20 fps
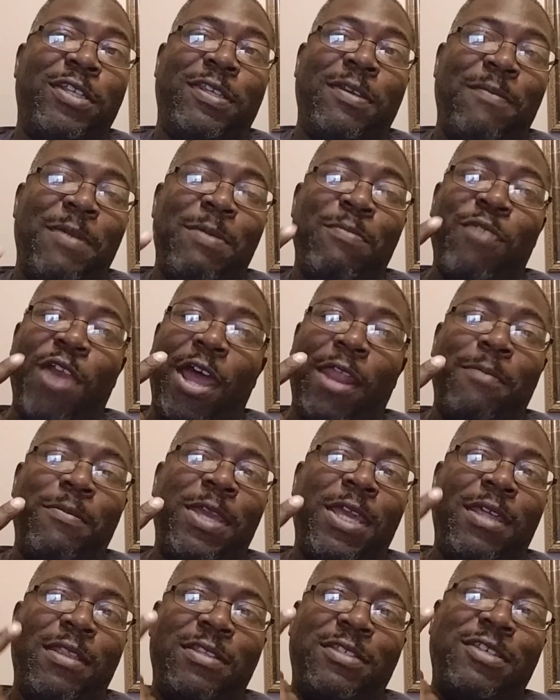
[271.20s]
them and brought them
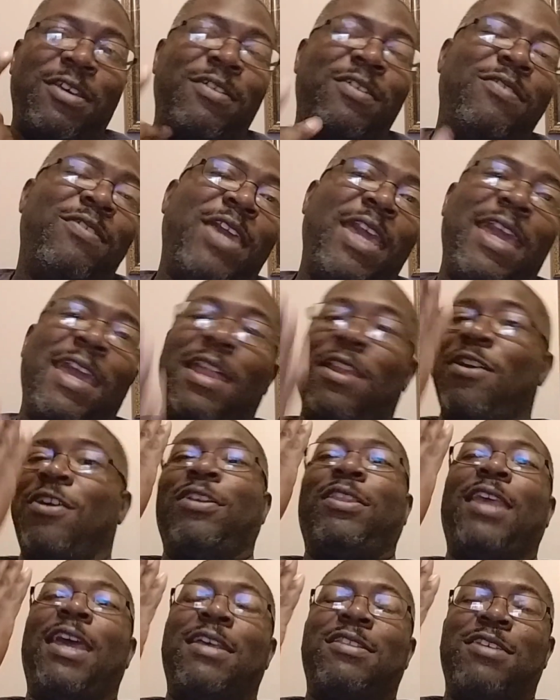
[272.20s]
in. So you can
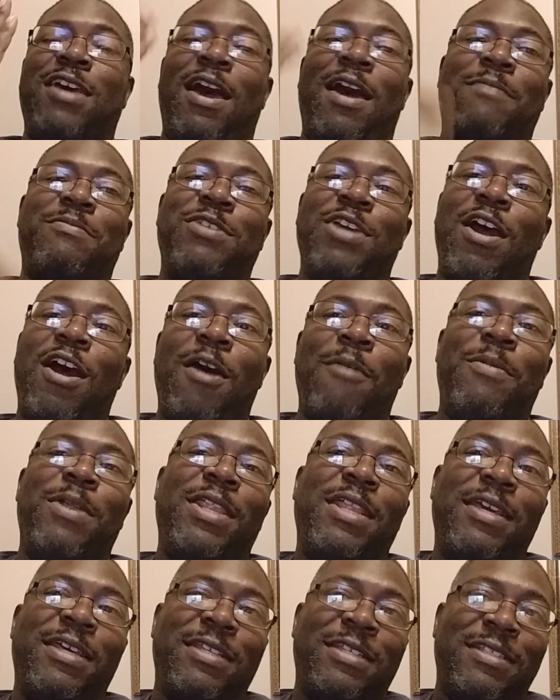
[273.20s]
hook that top jaw, but
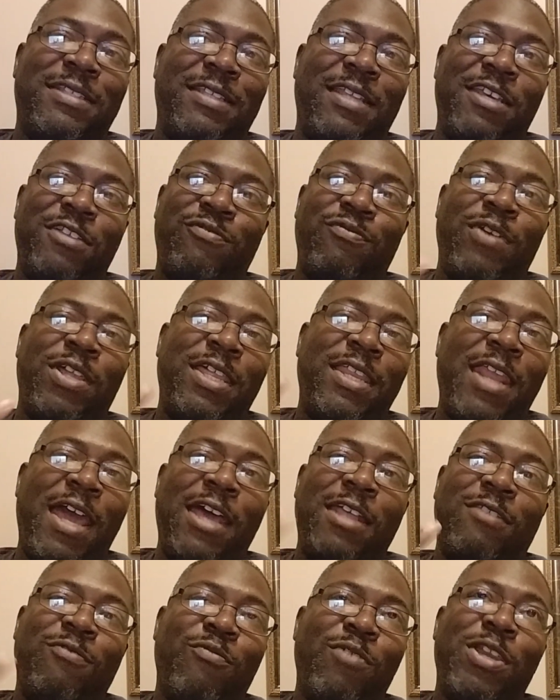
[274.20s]
that's really
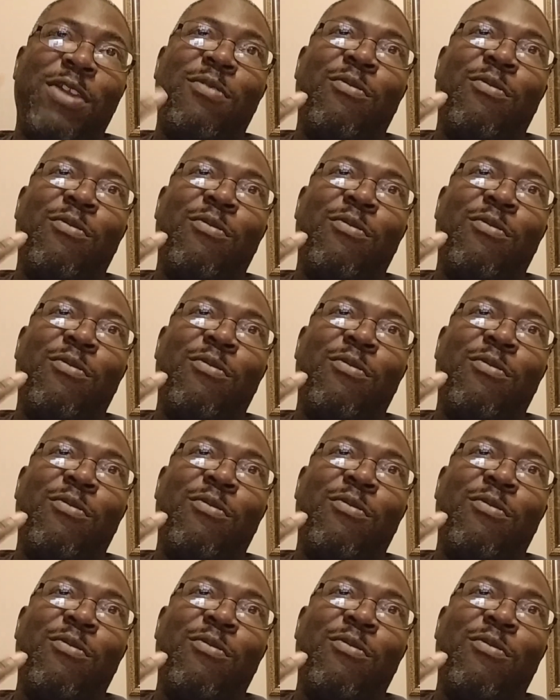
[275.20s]
not where you